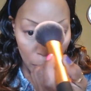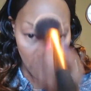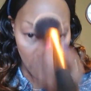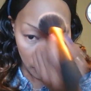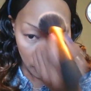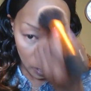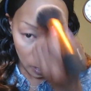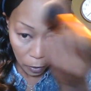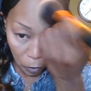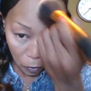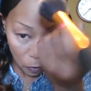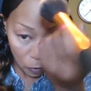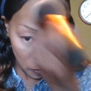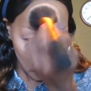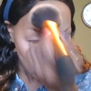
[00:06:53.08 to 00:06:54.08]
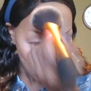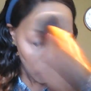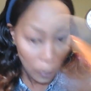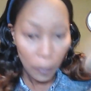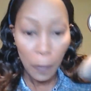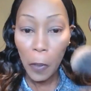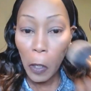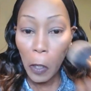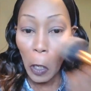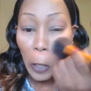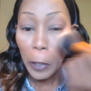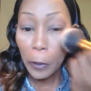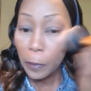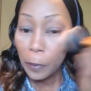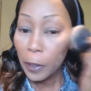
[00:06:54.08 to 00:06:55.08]
put our contour, and we put
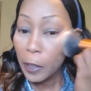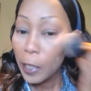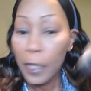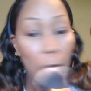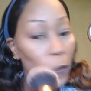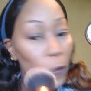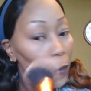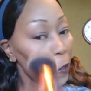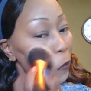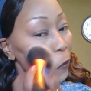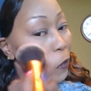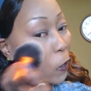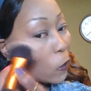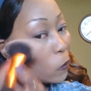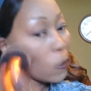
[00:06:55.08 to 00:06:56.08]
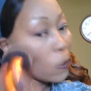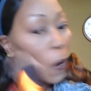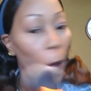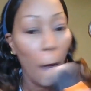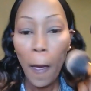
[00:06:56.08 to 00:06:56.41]
a little bit here and there.